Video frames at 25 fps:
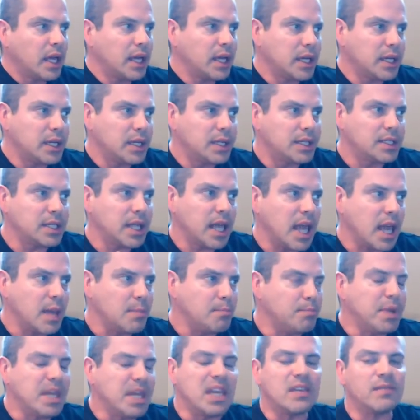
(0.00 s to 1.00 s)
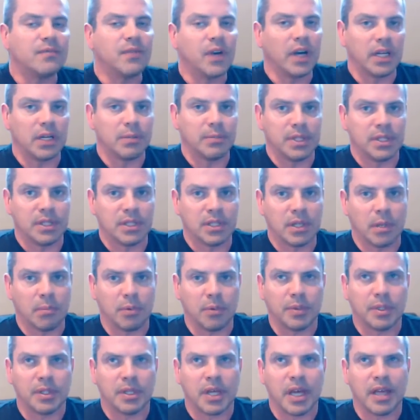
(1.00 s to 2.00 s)
is a B vitamin
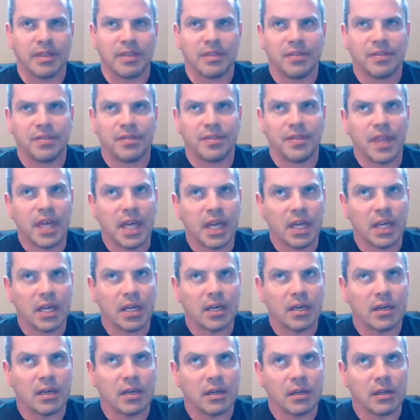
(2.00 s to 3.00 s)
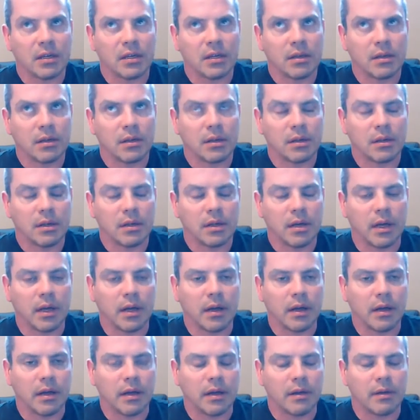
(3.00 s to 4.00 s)
supplement. I think, uh,
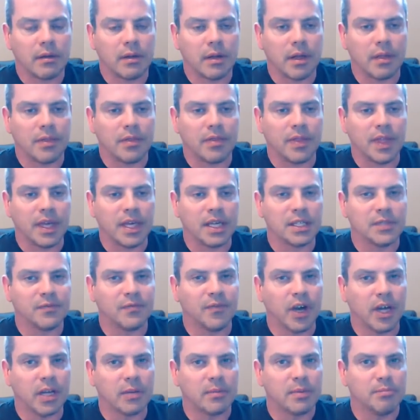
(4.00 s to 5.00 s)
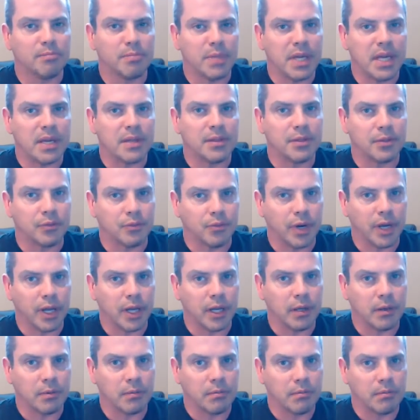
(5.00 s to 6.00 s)
I think it's vitamin
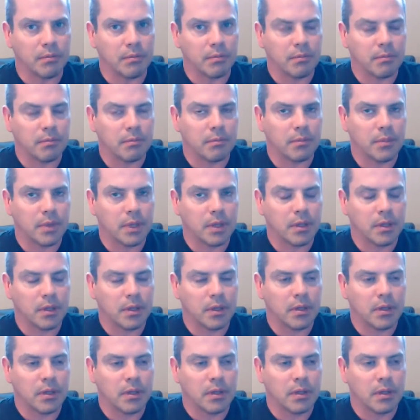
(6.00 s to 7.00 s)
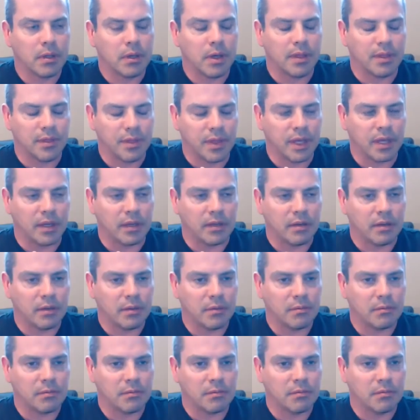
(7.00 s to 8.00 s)
B3. I think.
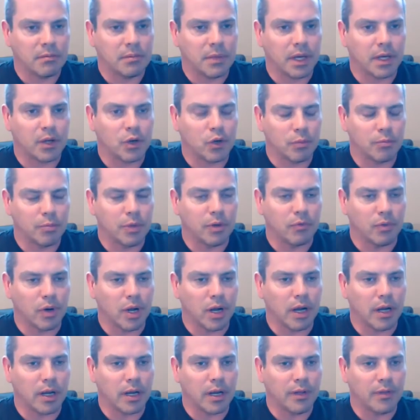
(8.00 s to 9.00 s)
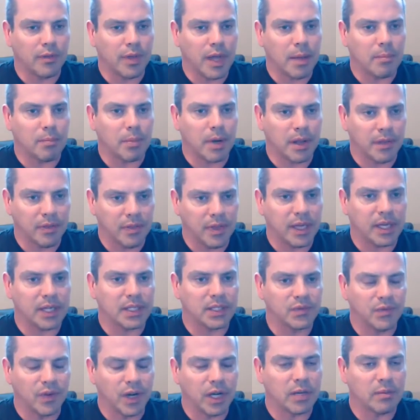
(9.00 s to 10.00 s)
I could be wrong on that, but I think
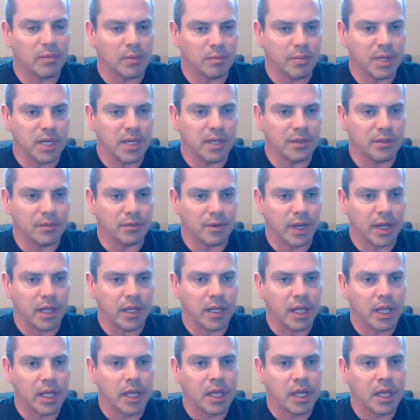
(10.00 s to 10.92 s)
it's vitamin B3.